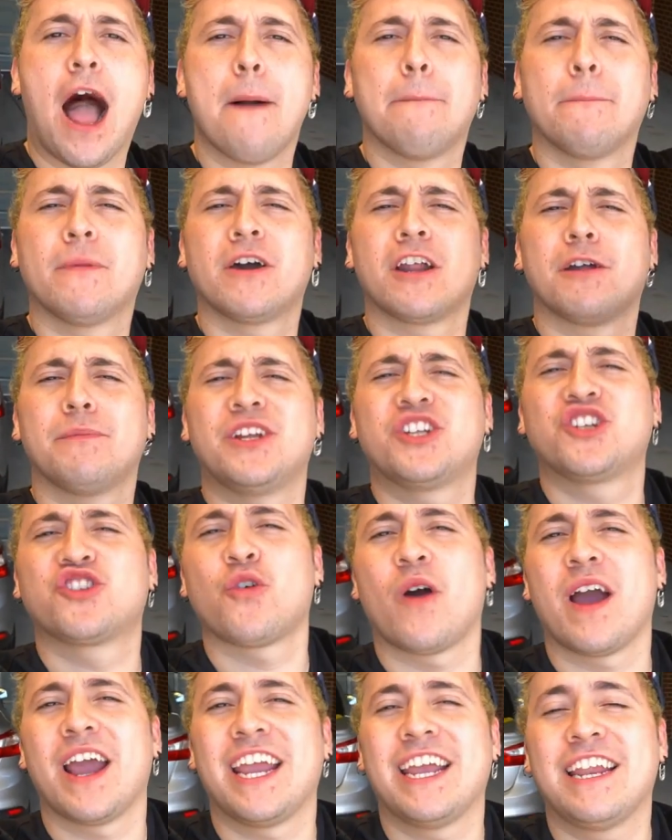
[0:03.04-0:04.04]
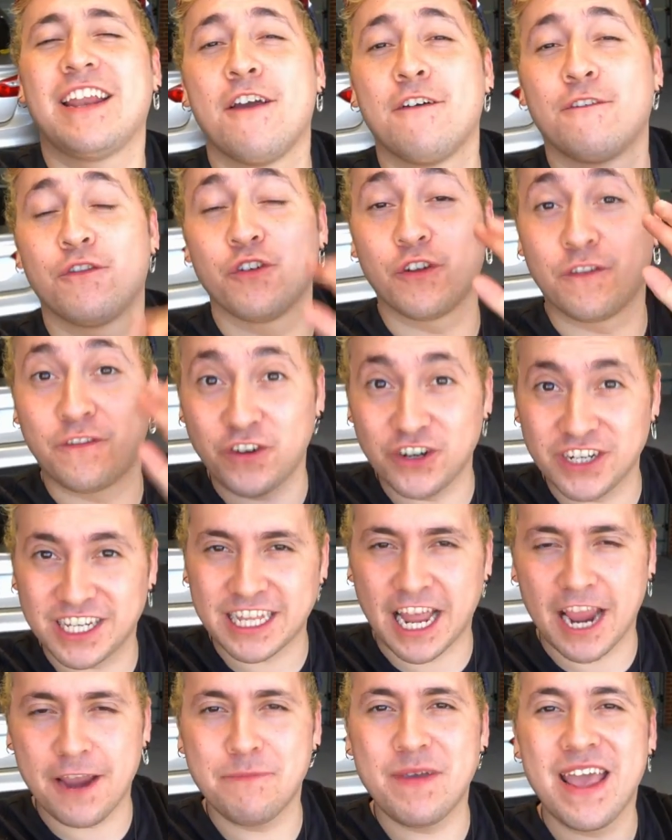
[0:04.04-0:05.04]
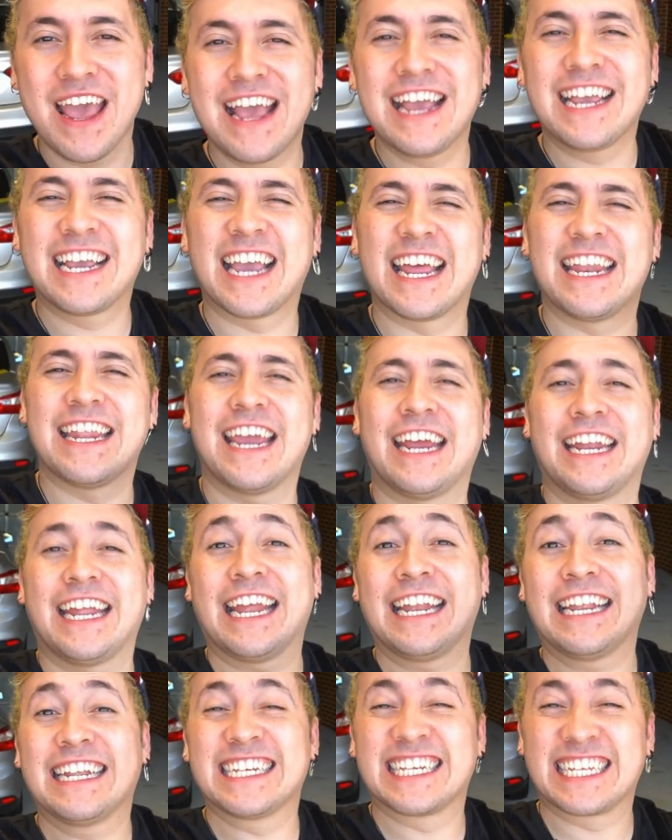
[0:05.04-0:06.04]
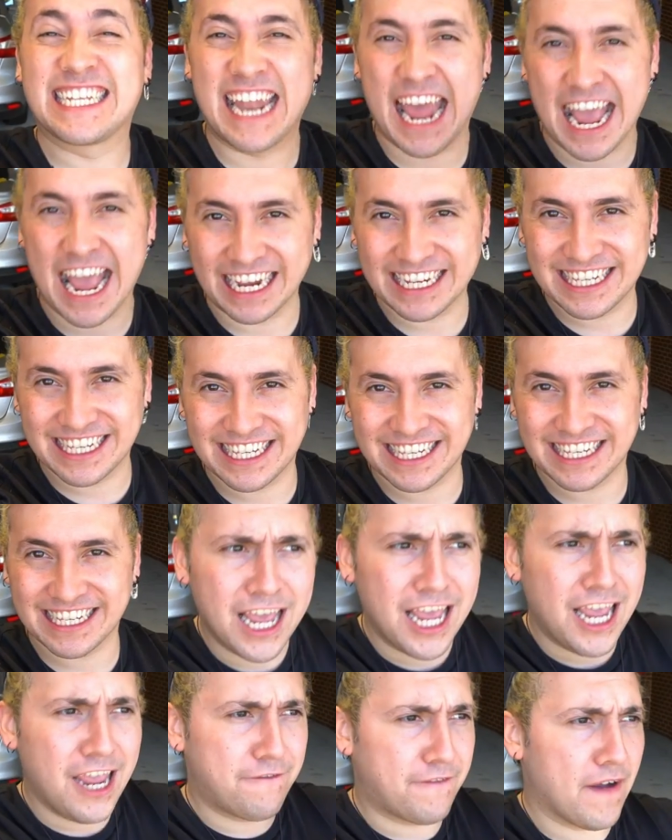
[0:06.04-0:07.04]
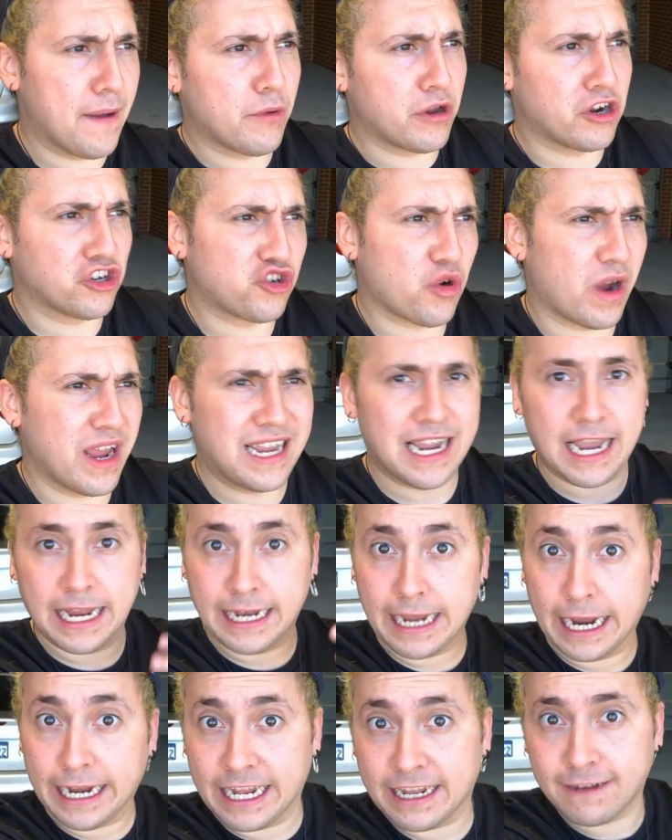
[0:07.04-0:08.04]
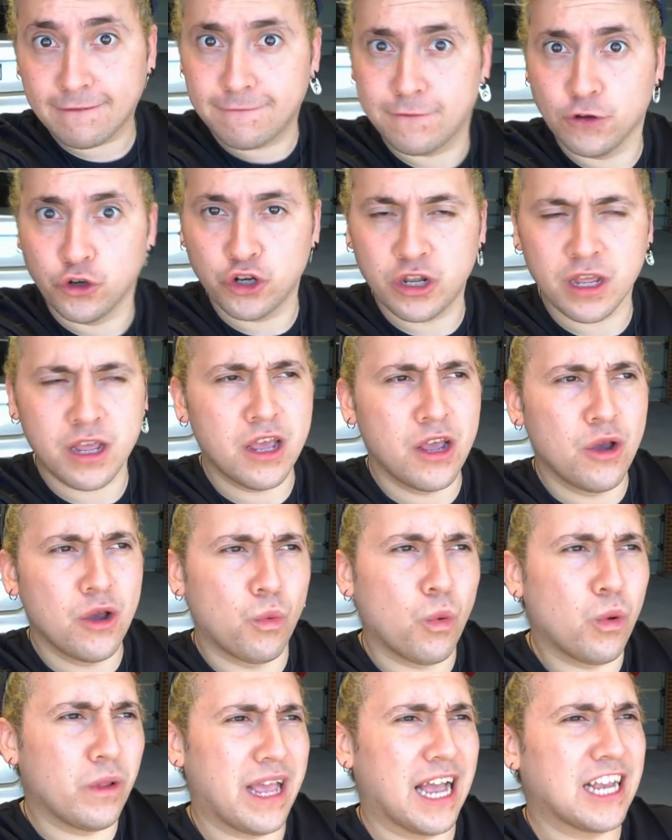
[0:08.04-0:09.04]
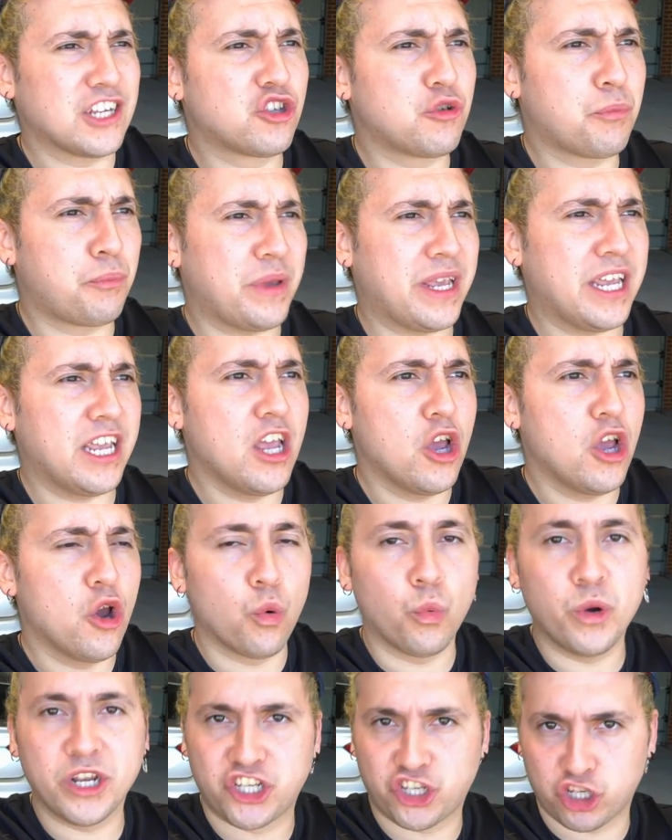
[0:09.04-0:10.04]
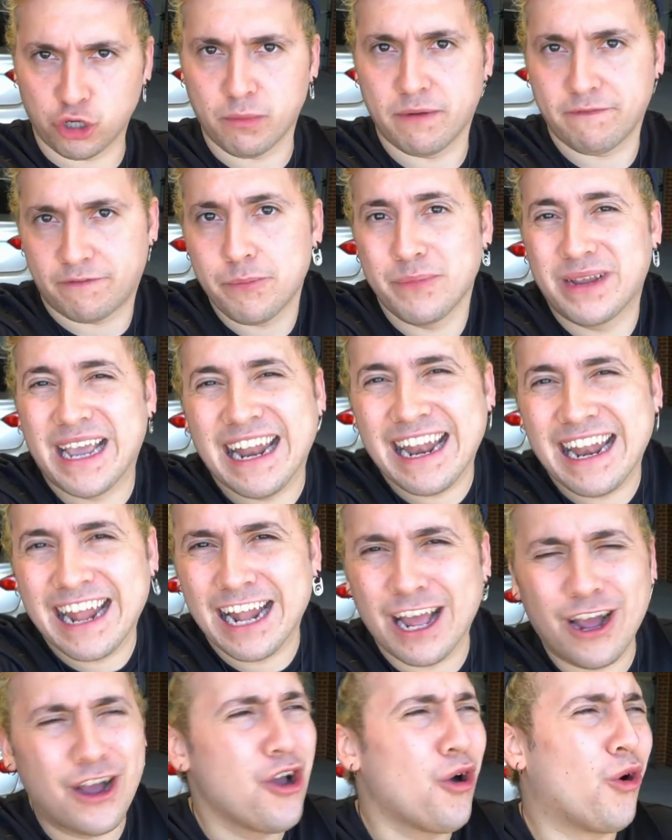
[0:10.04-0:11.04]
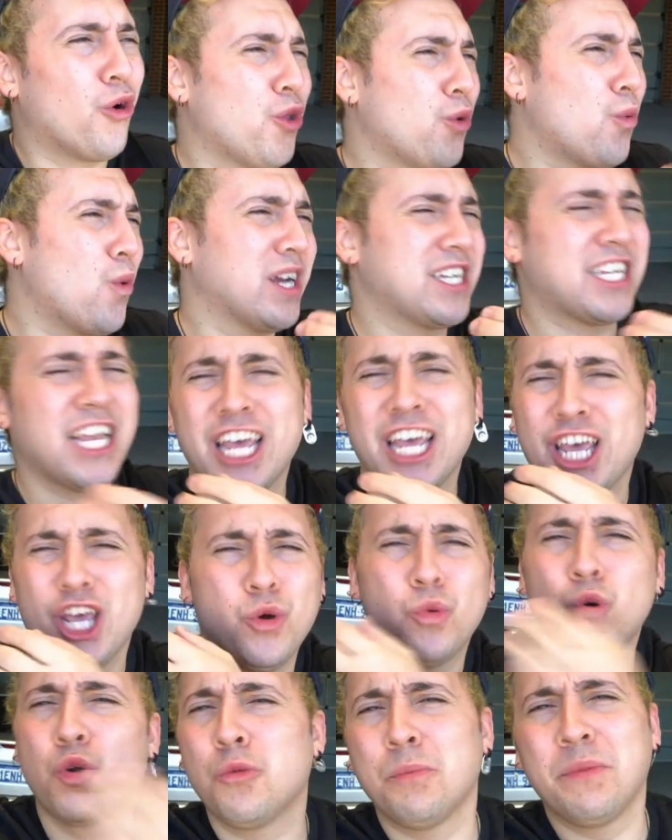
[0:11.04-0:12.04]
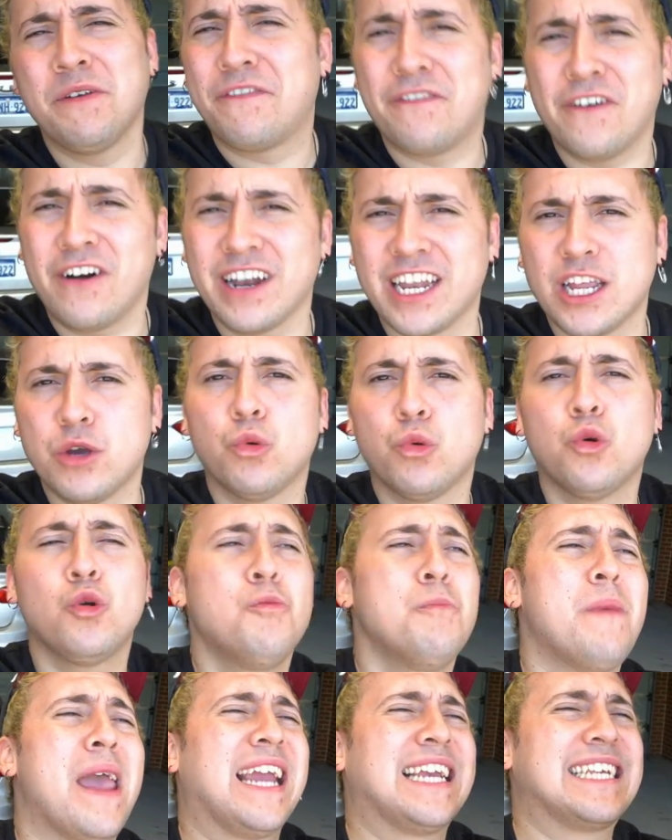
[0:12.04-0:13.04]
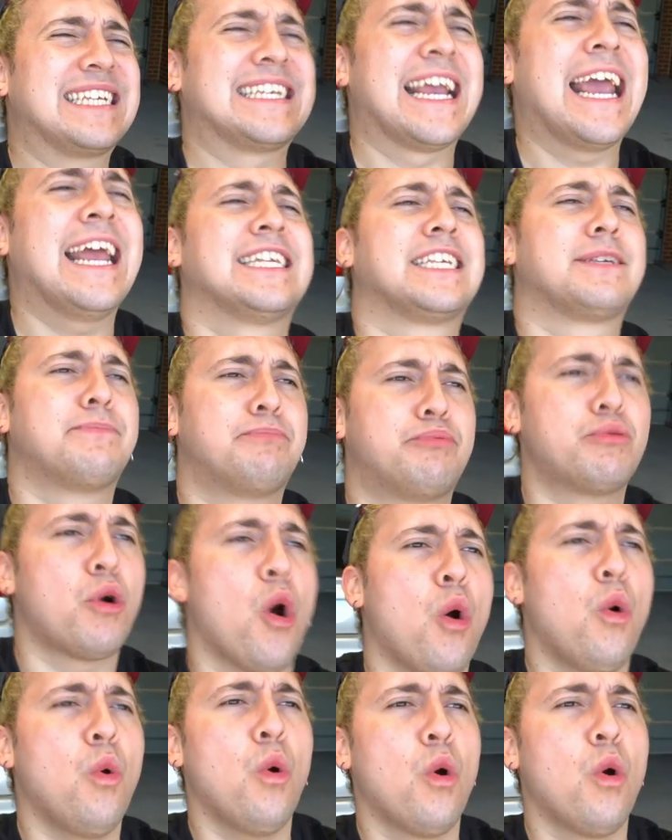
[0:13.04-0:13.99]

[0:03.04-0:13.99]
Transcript: I'm gonna be trying for the first time Canadian snacks. If I'm gonna try Canadian food, well, it has to be with someone from Canada. Otherwise, it wouldn't be fun, it wouldn't make sense, bro.